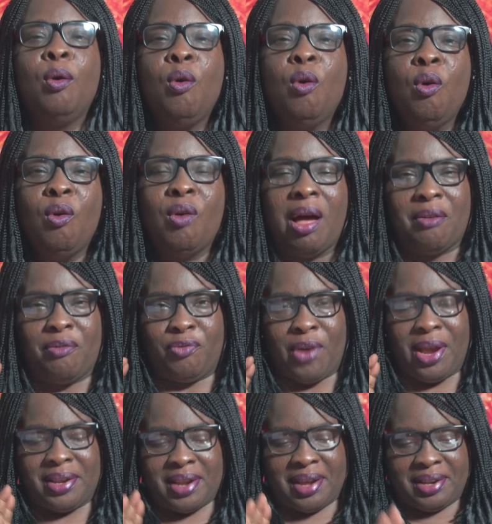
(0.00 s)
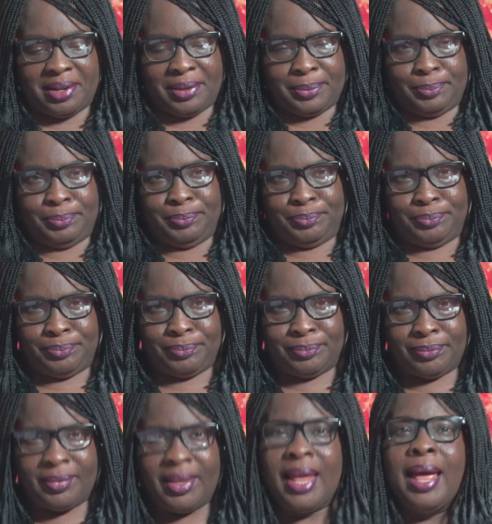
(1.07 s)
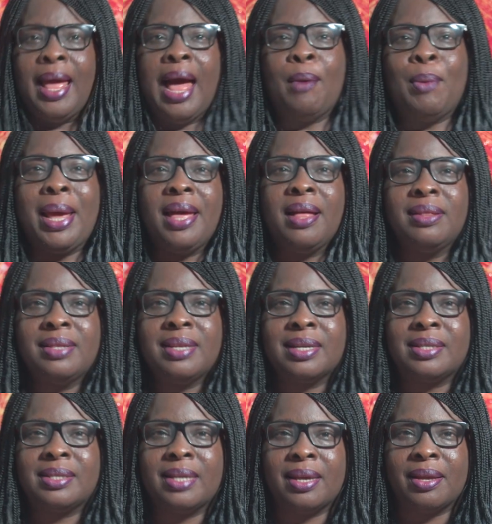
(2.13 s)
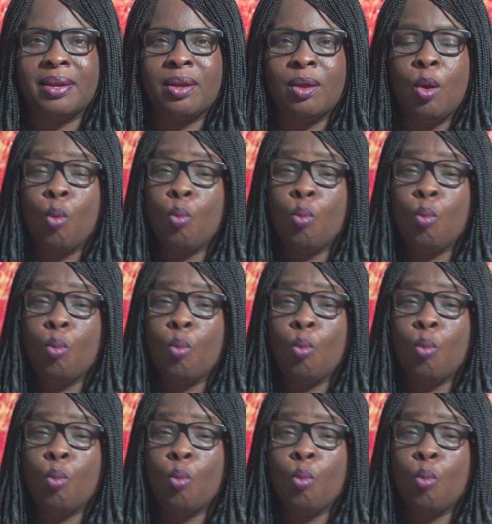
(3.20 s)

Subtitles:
Oh, and finally, our elders say,